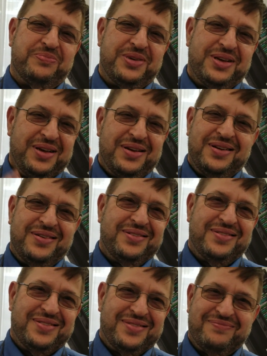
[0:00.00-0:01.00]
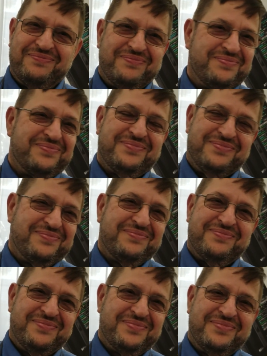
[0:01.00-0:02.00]
Bob, we want to thank you for giving us a few
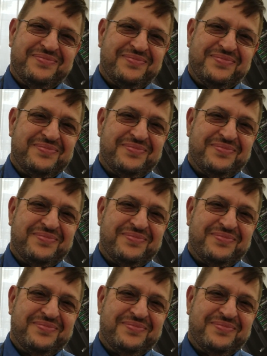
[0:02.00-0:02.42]
minutes of your